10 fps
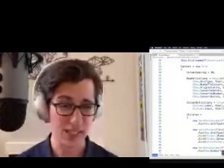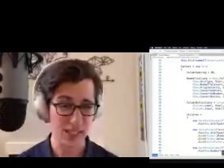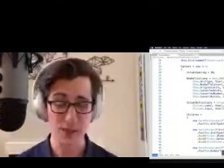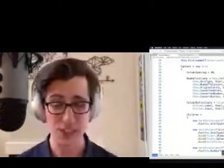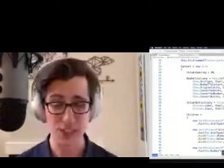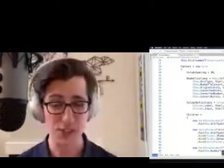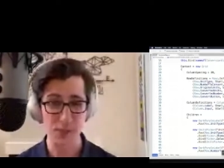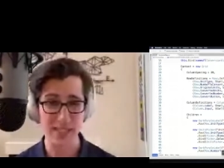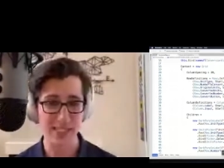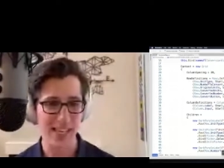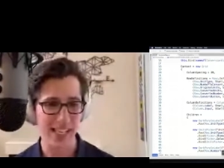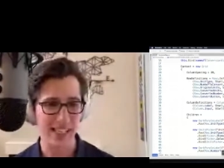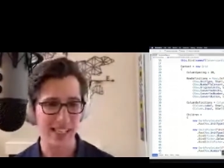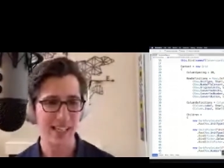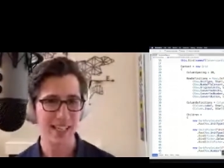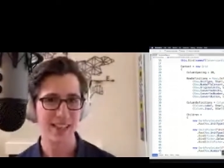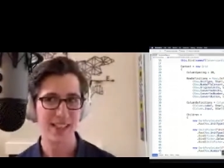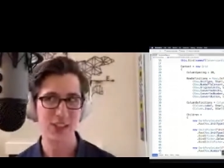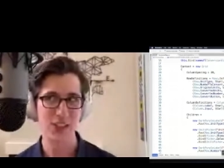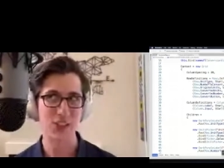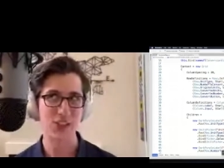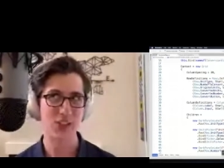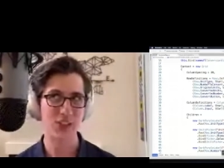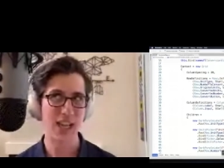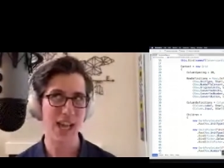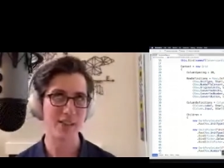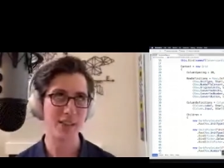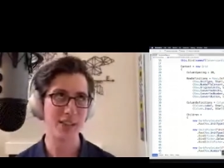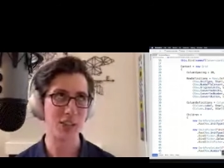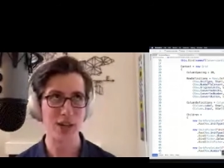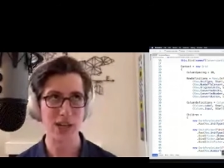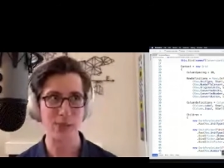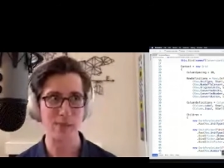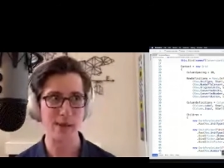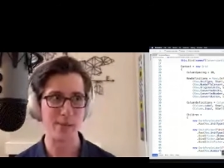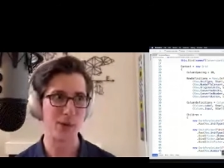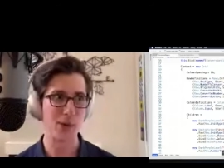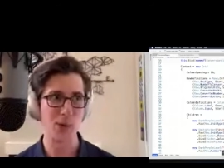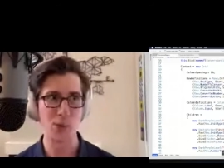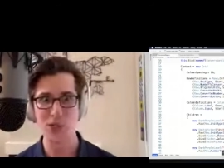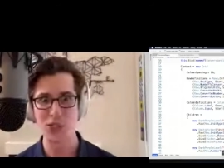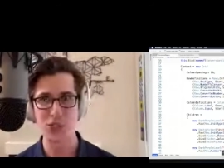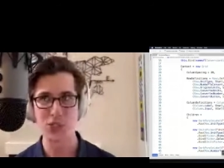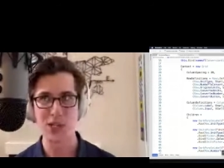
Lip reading: so much easier to maintain than just having to try and remember which